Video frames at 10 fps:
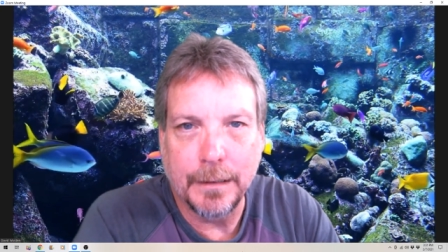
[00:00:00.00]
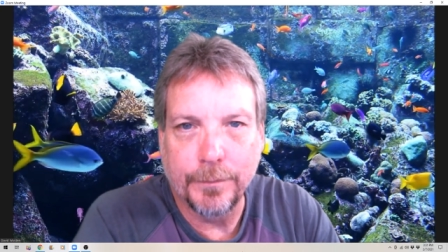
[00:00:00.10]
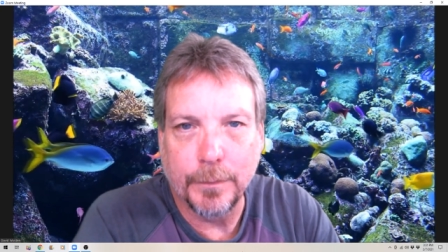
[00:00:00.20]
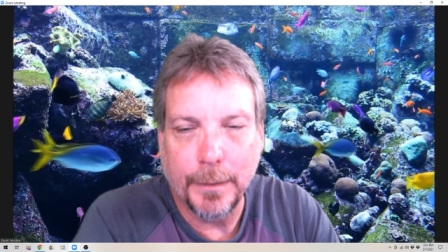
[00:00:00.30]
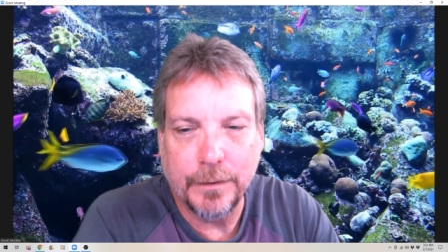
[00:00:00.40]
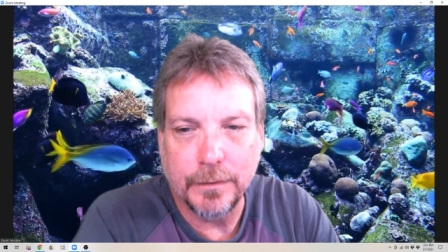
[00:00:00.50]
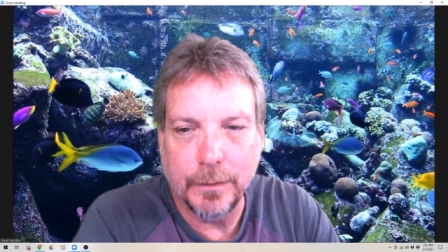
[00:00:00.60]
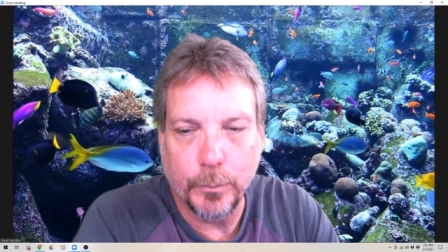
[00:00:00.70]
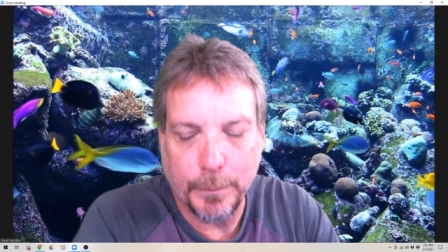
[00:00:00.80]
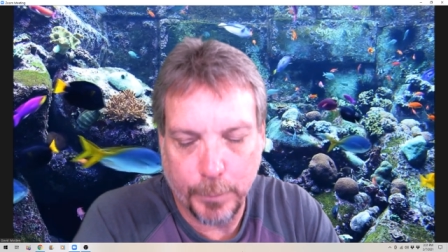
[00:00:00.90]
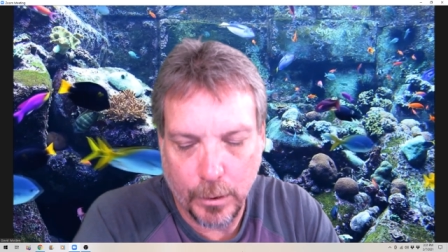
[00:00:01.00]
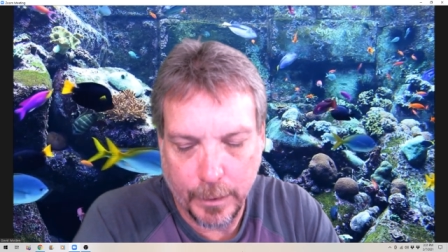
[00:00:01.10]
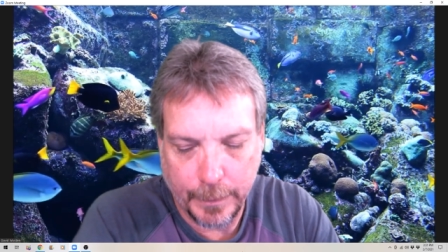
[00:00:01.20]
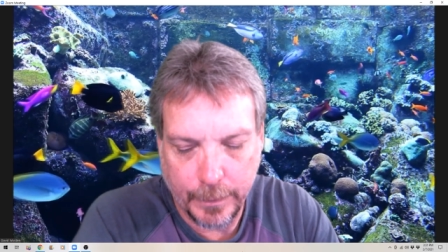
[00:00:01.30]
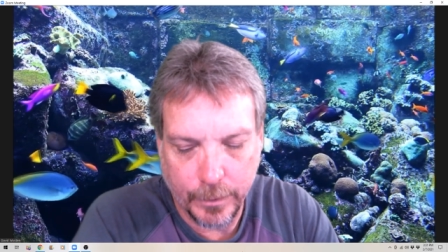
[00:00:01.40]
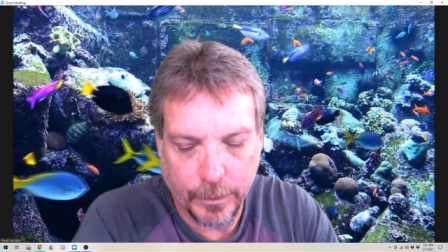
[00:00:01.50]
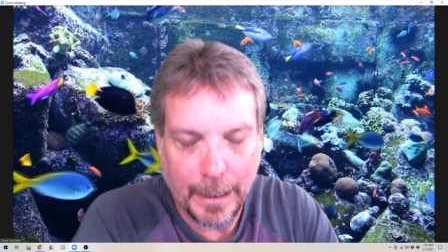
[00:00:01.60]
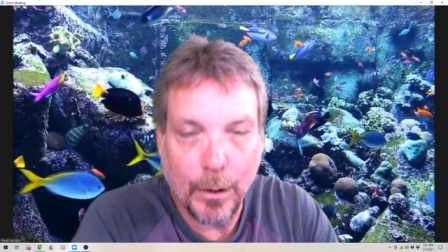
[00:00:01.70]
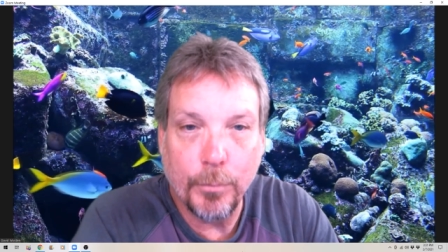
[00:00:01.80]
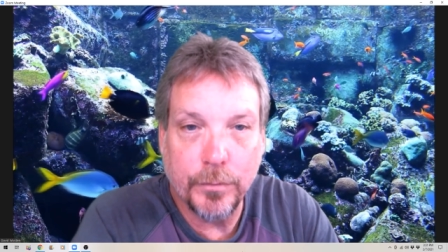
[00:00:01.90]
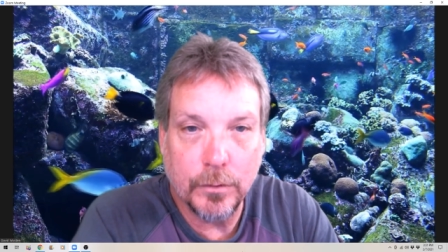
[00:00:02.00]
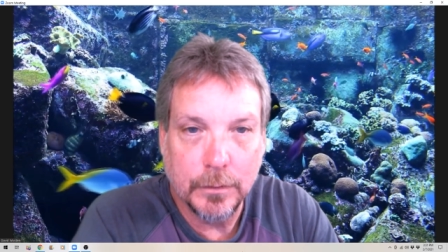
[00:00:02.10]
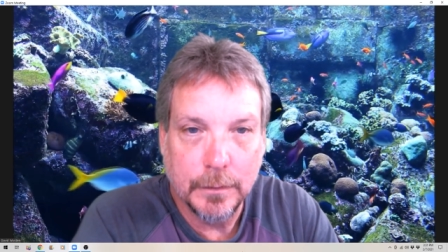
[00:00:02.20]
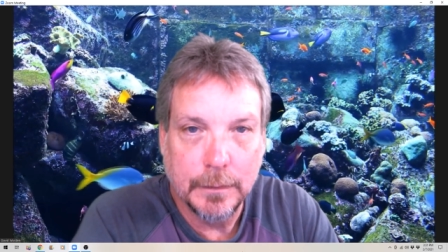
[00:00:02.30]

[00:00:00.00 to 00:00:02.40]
information that we impart here helpful.